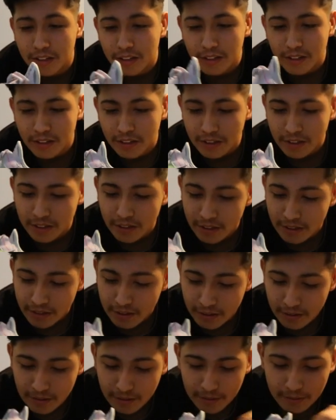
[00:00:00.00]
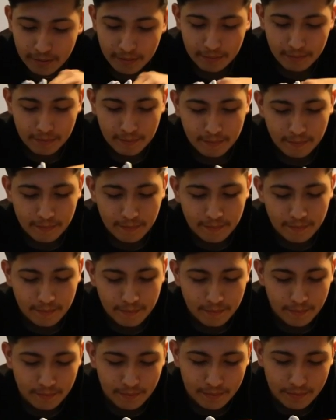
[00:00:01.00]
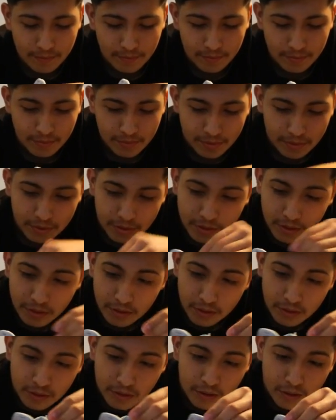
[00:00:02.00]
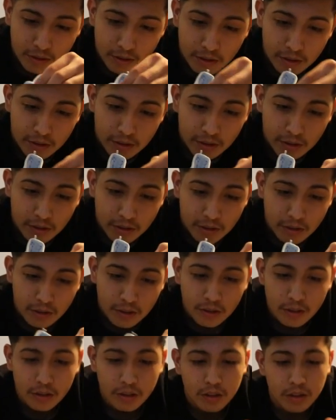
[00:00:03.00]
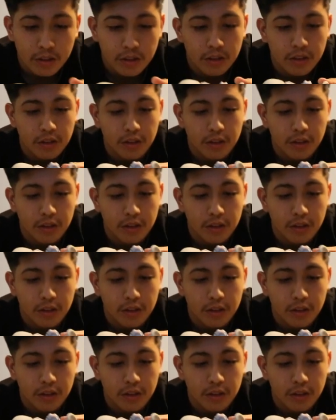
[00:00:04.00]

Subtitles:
(no one is talking)